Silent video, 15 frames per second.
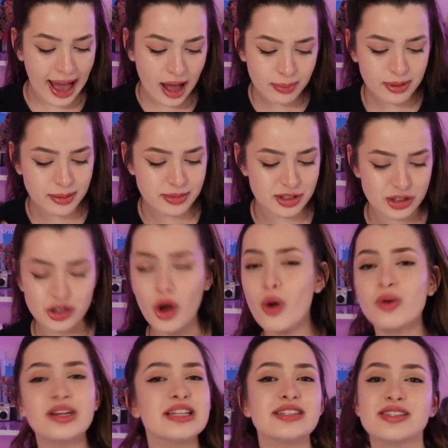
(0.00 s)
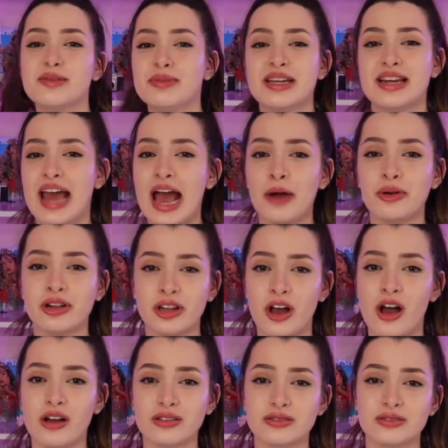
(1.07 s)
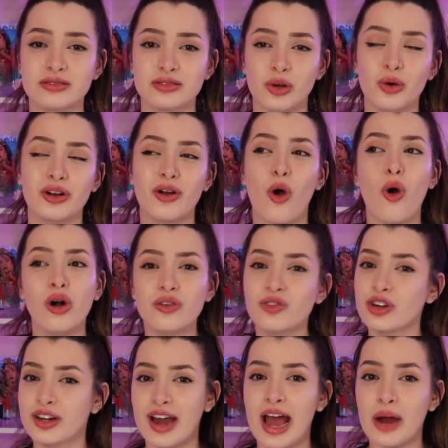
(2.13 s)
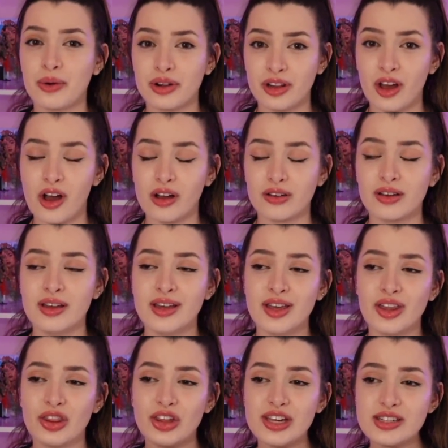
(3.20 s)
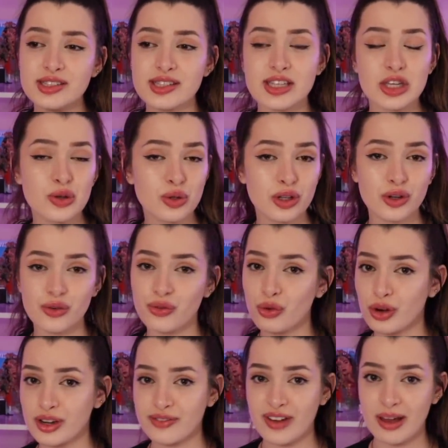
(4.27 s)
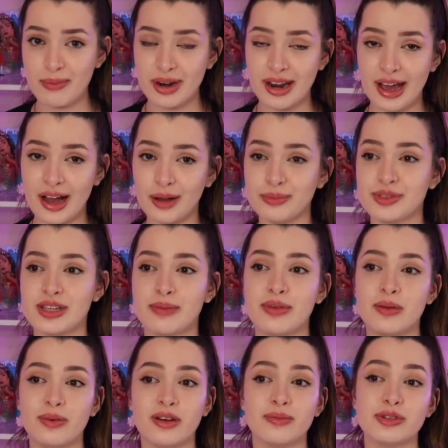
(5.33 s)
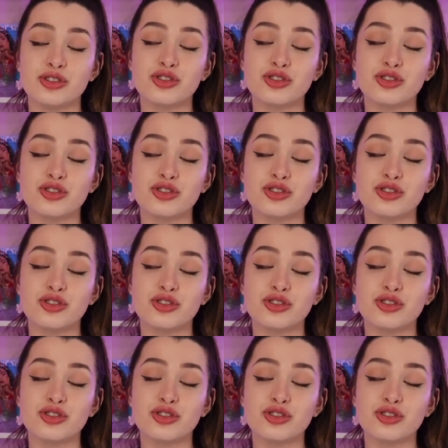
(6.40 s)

Albums don't need to be an hour long or over an hour long. These cute little 45 minute albums that people have been